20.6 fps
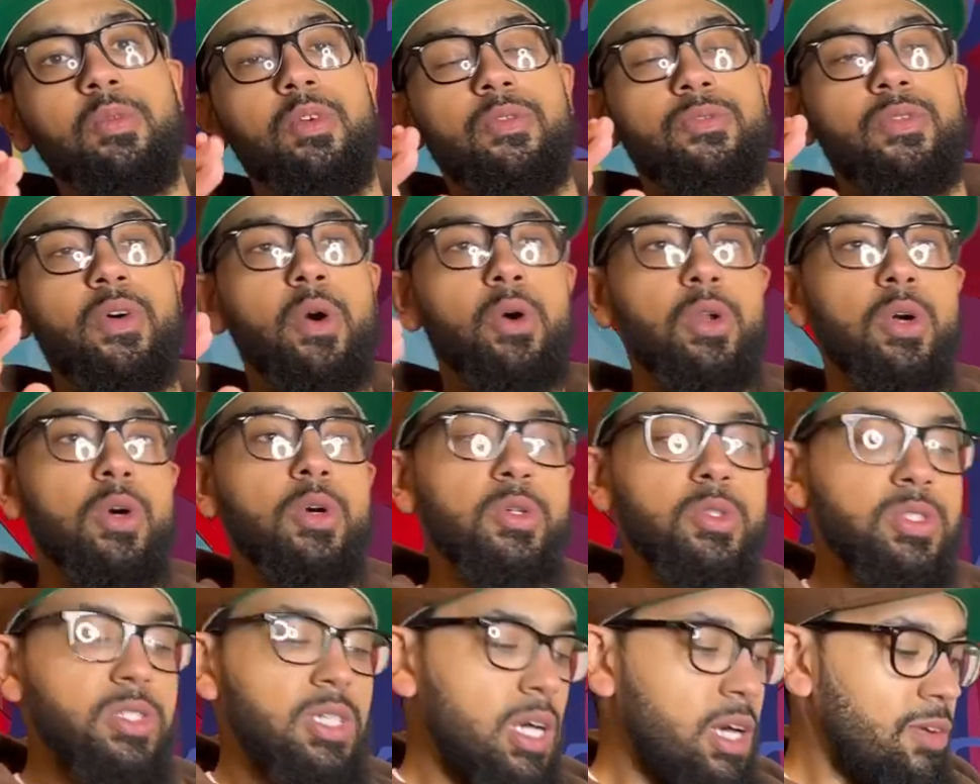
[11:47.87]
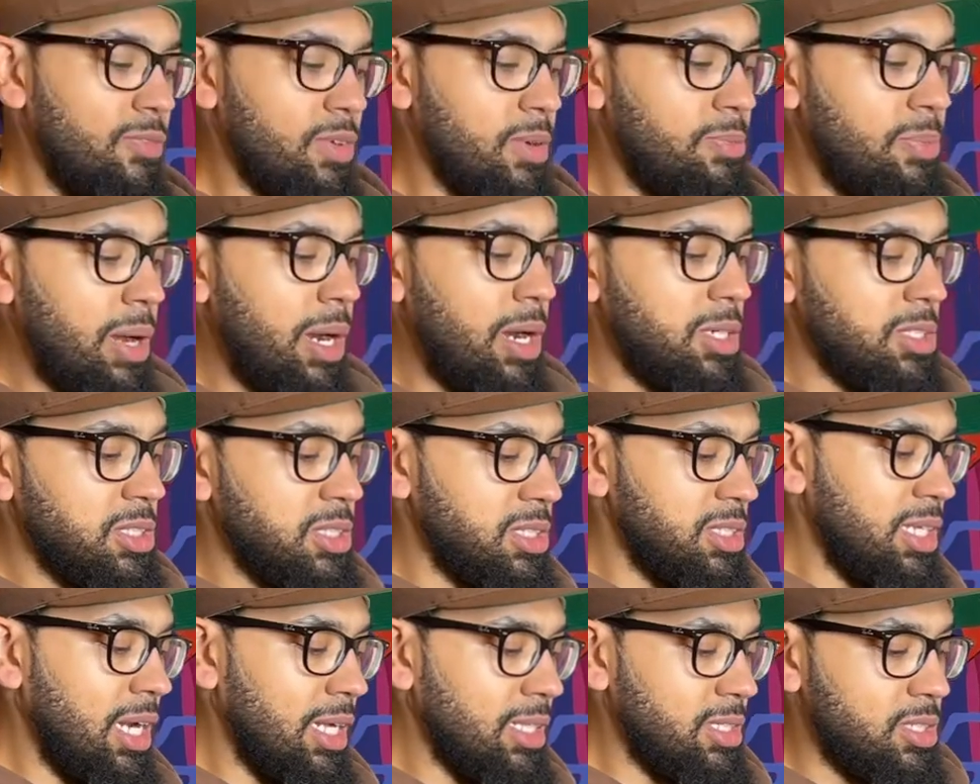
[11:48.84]
photos of comparisons
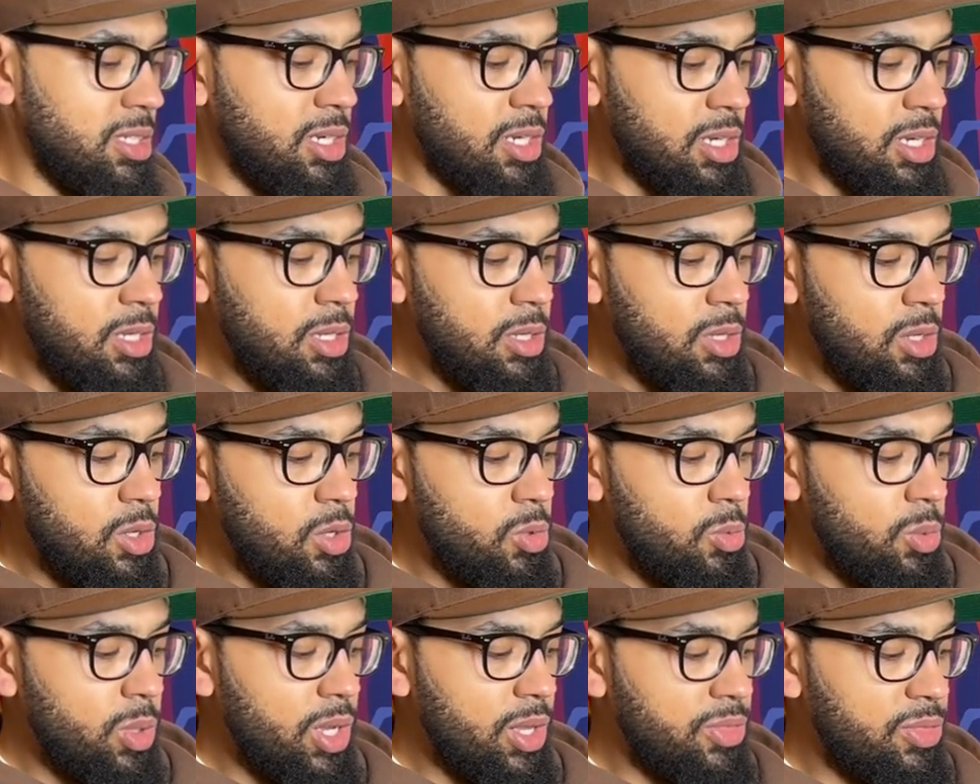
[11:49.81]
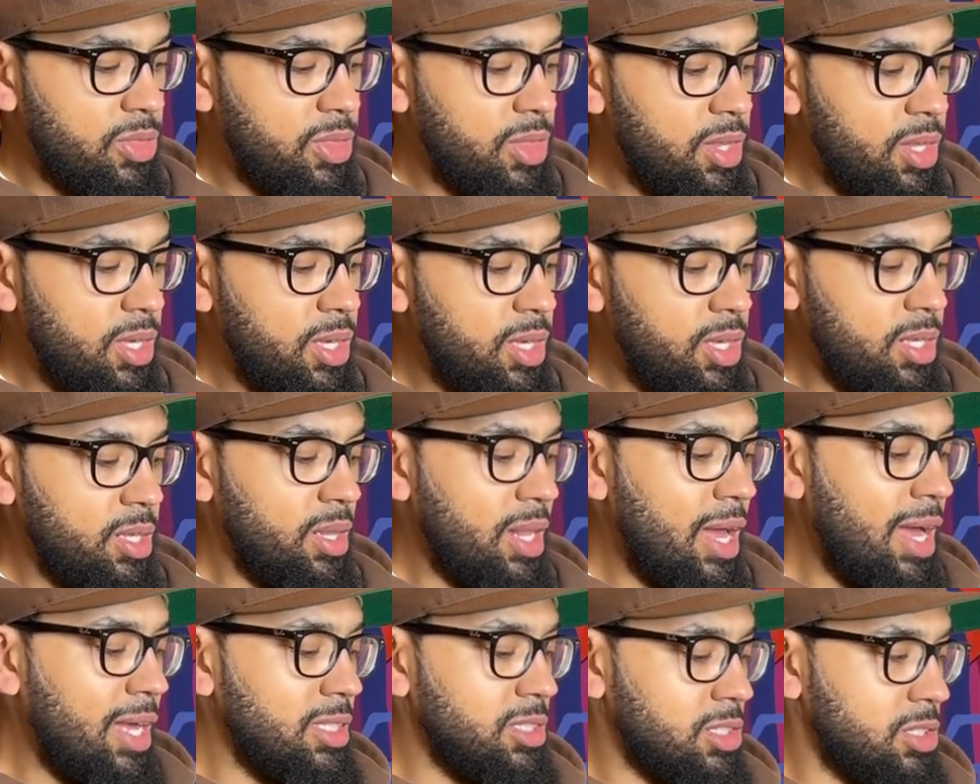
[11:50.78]
that I took with the
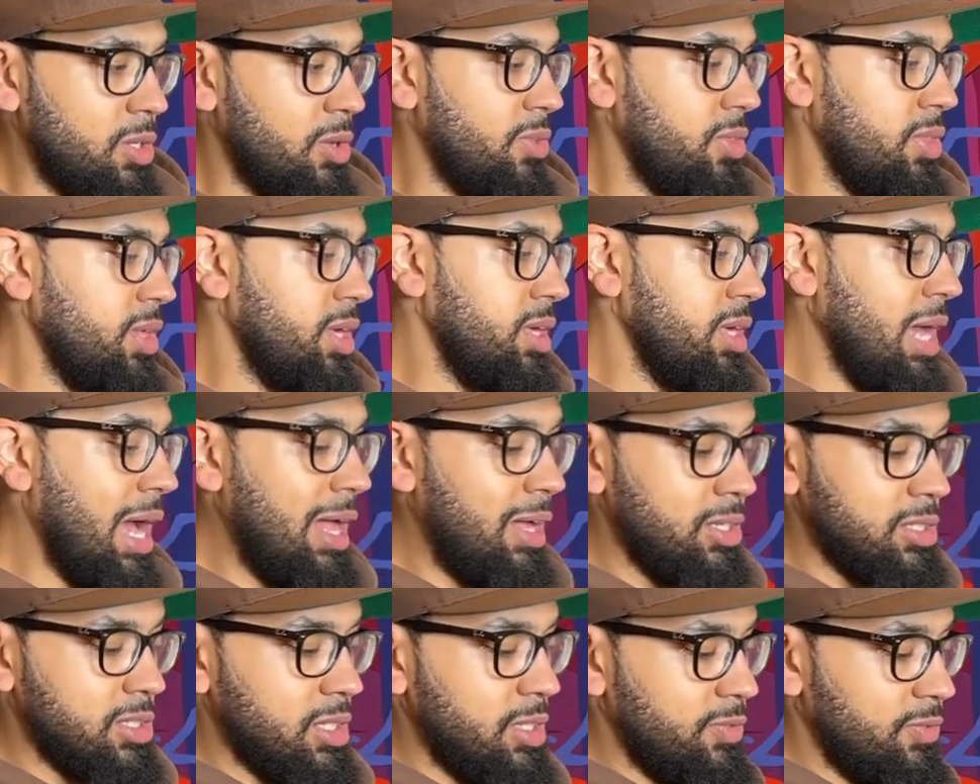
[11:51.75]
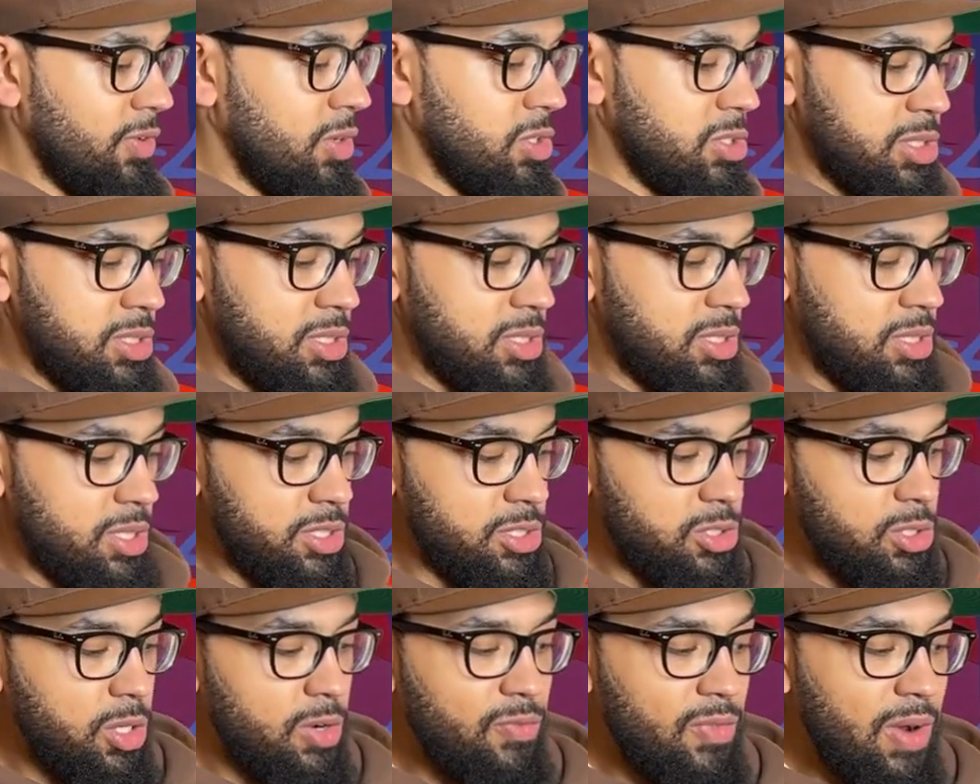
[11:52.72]
lights, so the Holosun versus the
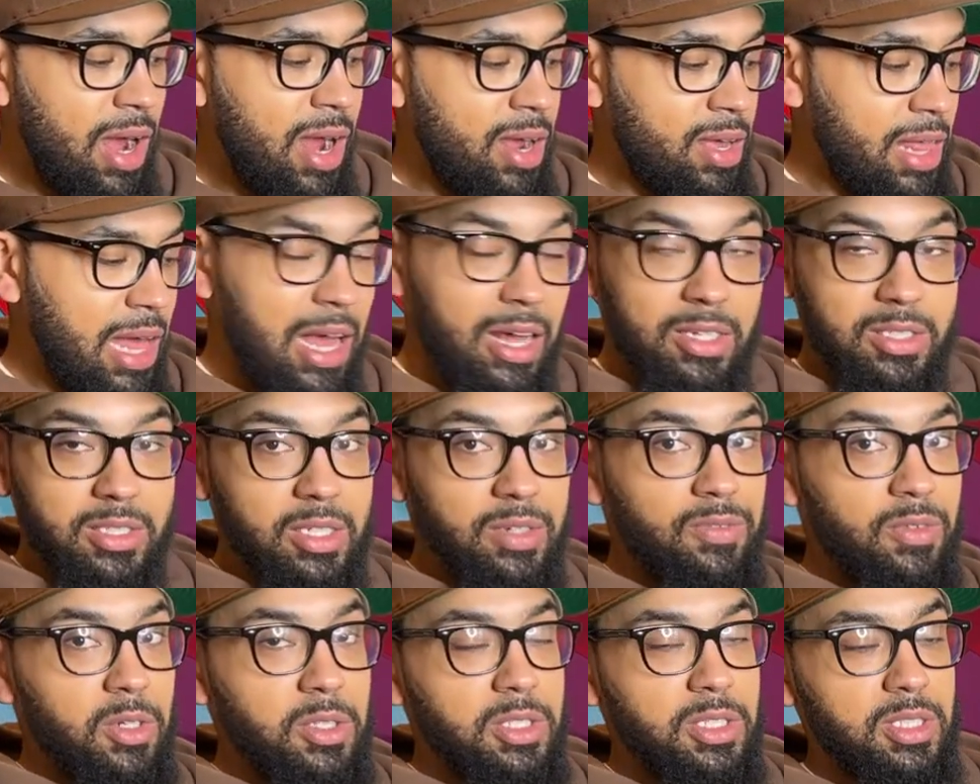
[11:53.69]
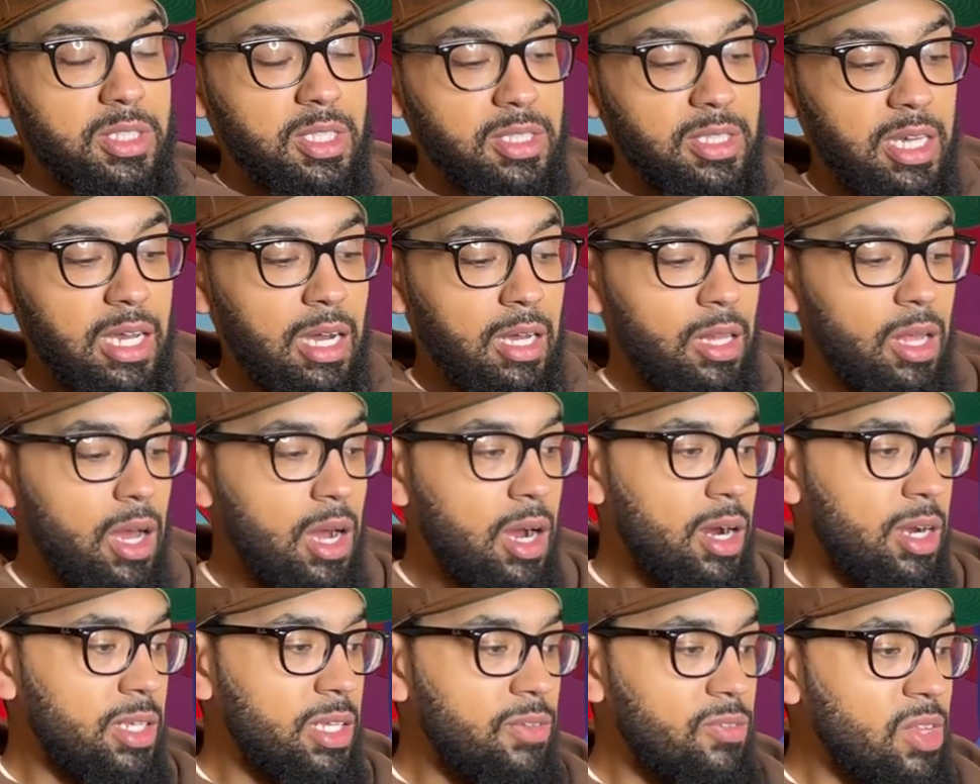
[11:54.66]
Surefire, the Holosun versus the
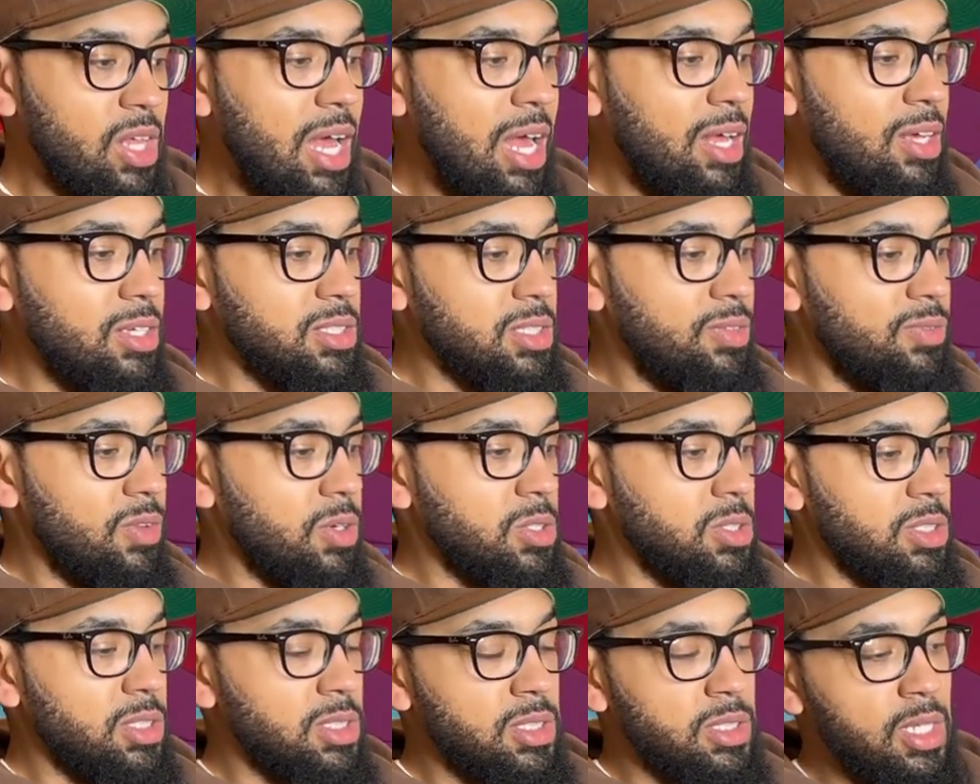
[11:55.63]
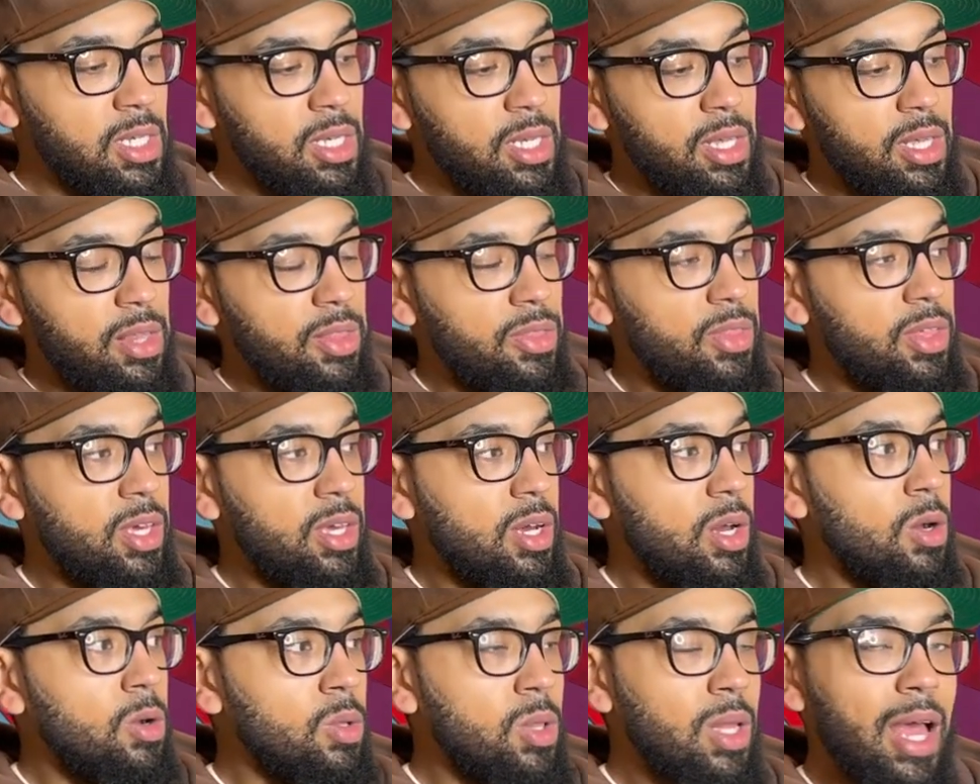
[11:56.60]
TLR, and even the Holosun versus the
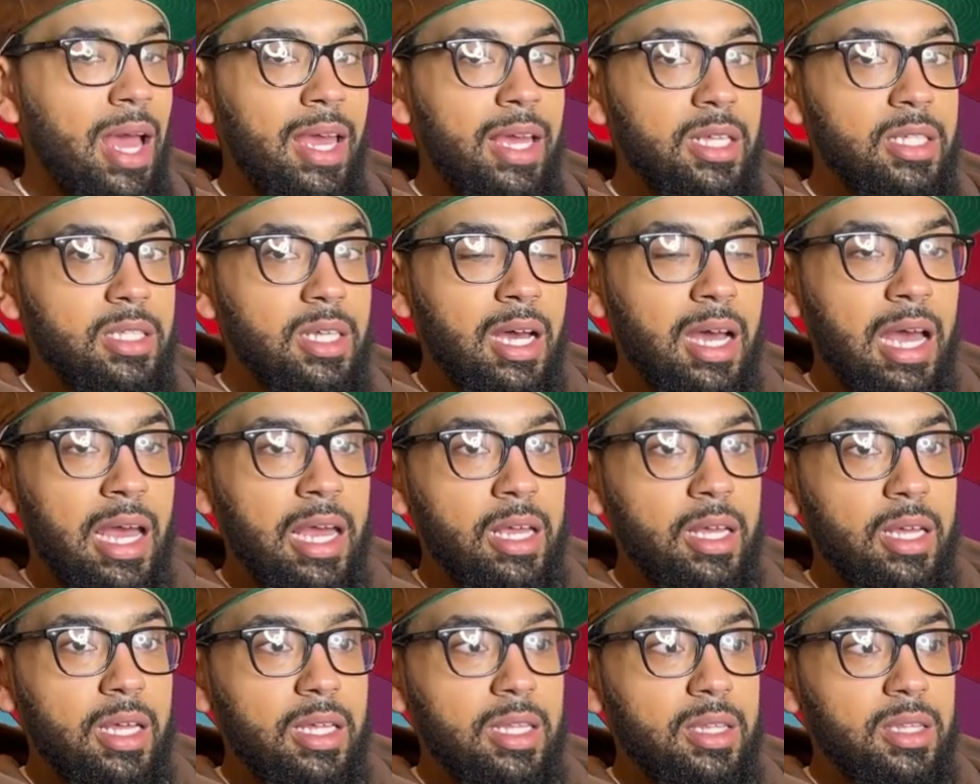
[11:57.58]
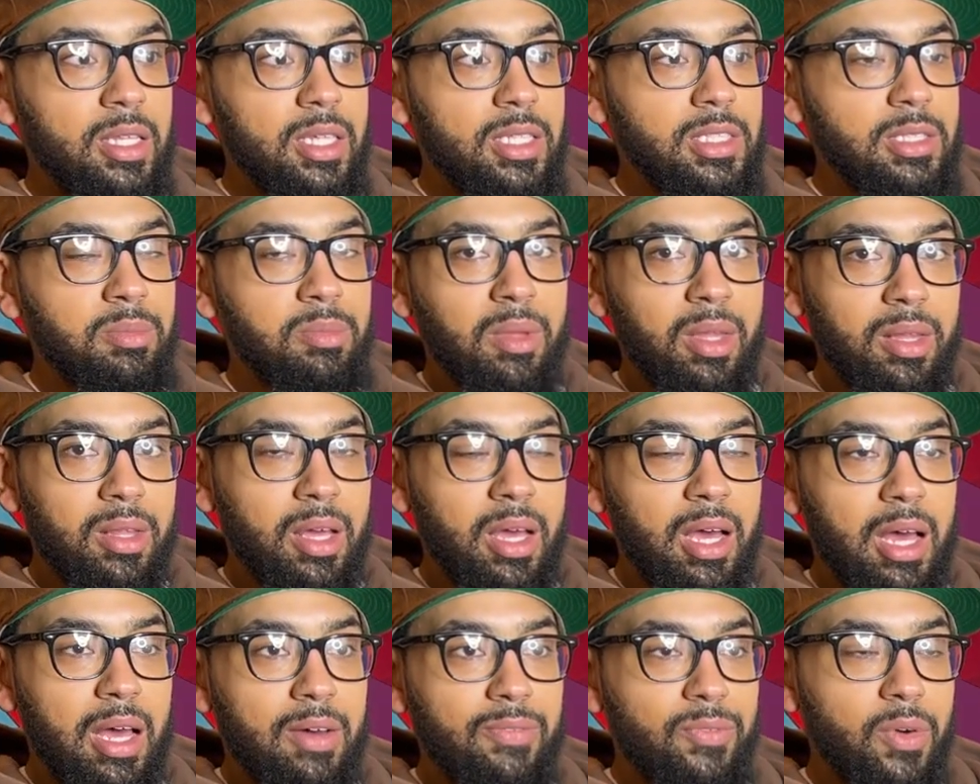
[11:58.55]
Olight. I did some
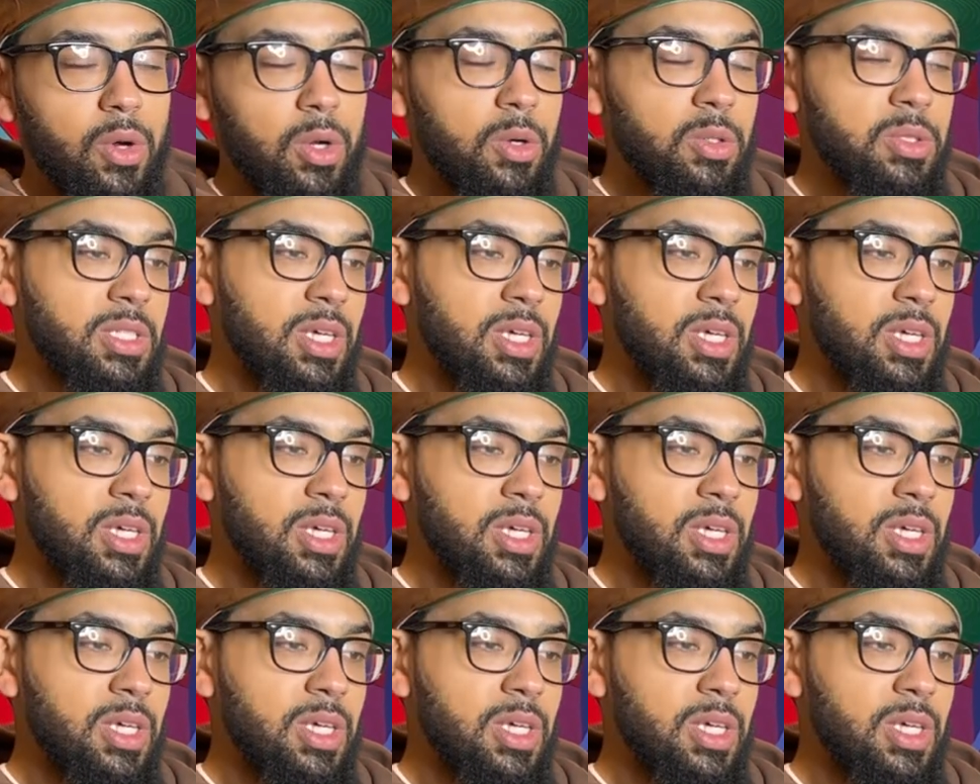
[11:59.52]
photos